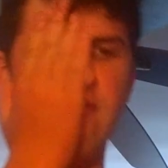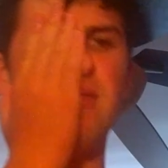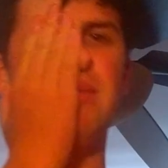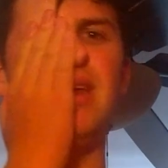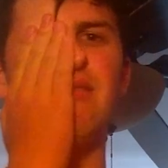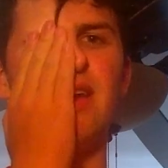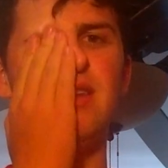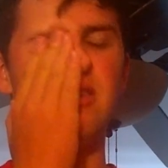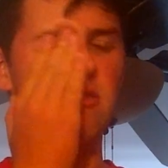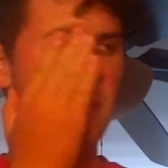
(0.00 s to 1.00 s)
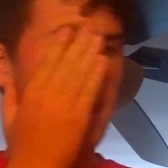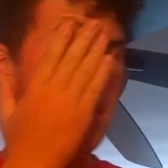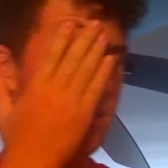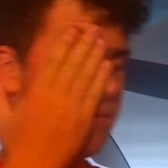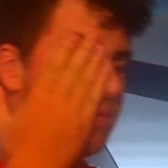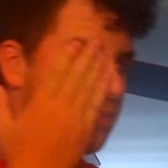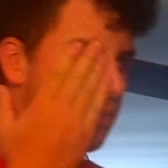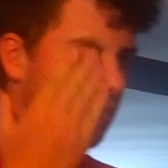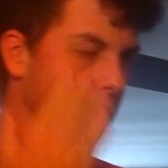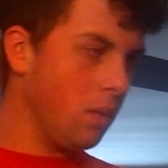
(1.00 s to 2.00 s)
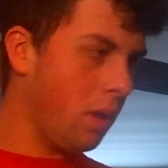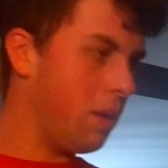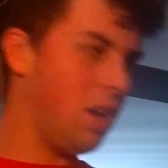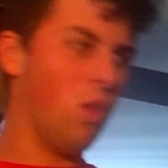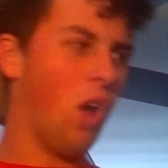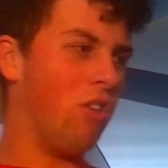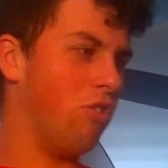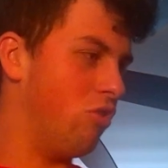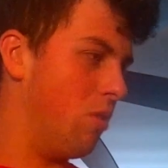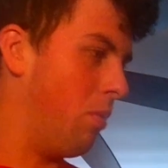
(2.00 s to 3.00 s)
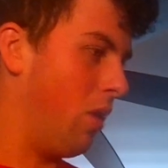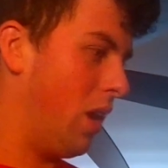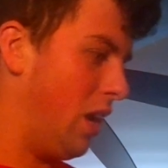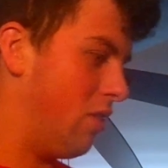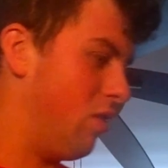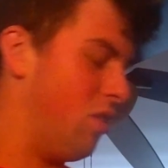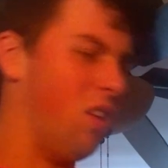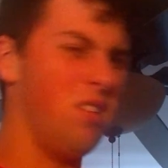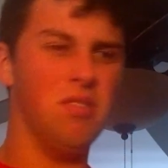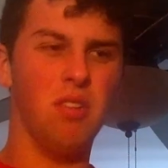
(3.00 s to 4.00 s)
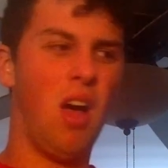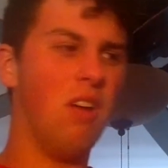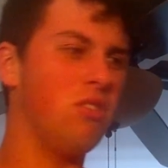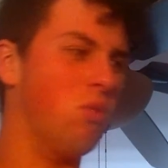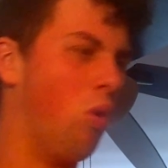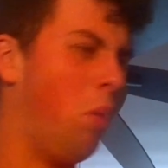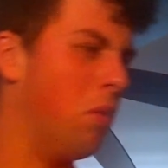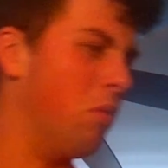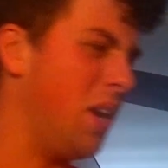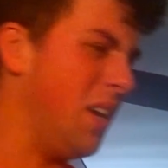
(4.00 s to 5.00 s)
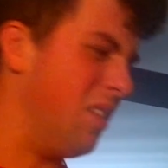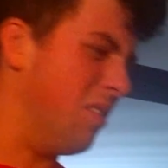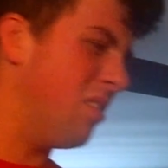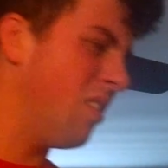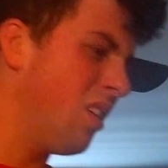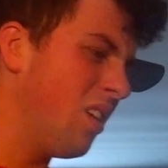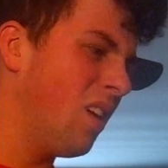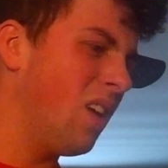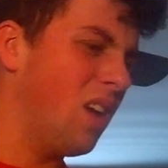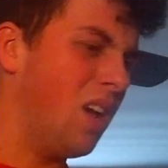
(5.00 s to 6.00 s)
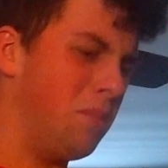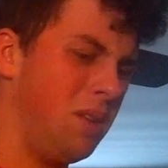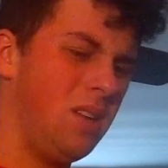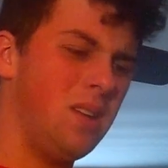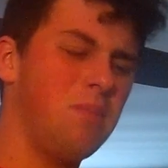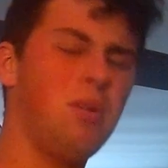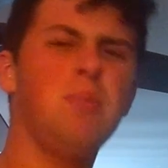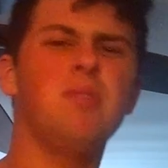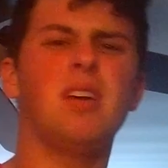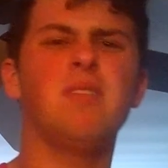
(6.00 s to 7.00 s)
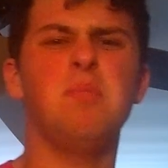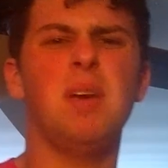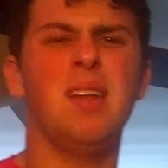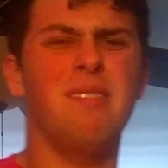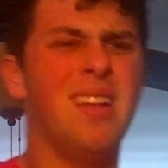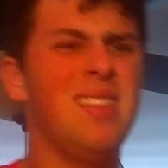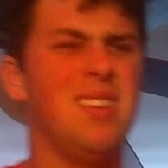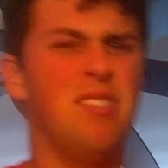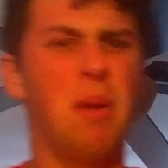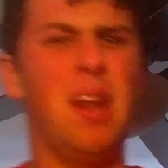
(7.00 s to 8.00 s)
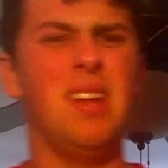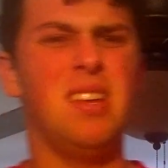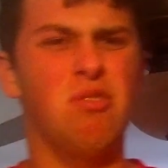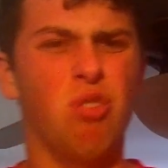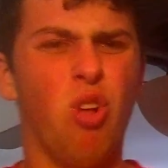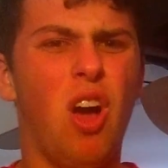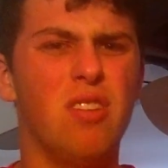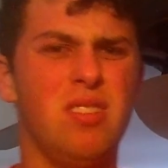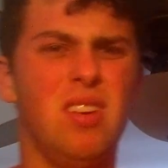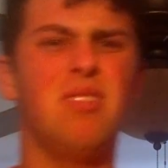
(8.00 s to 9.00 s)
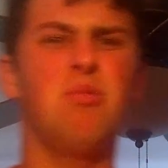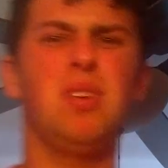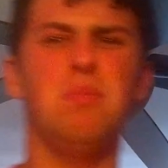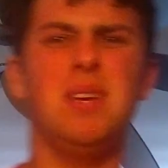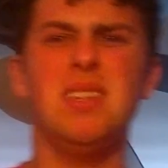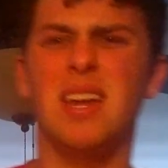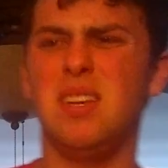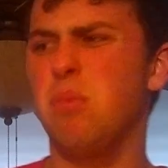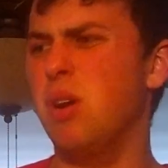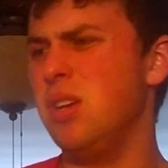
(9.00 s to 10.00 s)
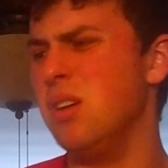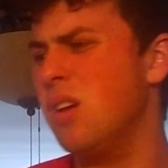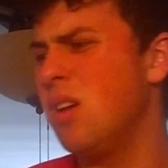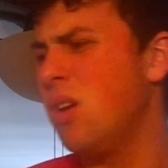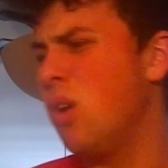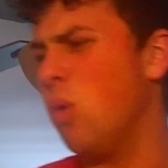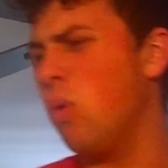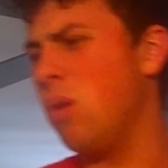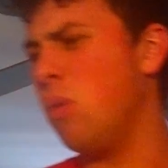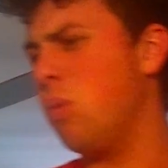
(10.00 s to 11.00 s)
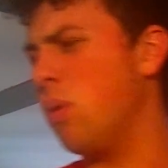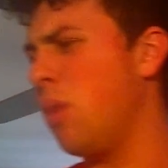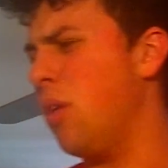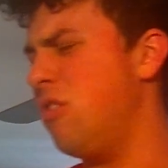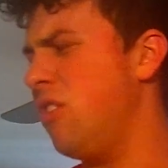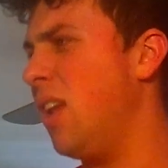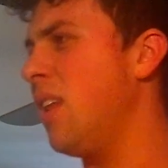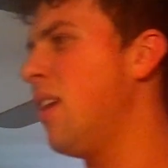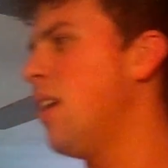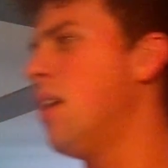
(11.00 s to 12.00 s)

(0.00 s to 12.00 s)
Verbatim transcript: every main event he's been in, I mean, he lost Triple H. He, he's lost to Roman Reigns. I mean, pretty much every main event he's been in, he's lost. He hasn't really beat anybody worth a shit.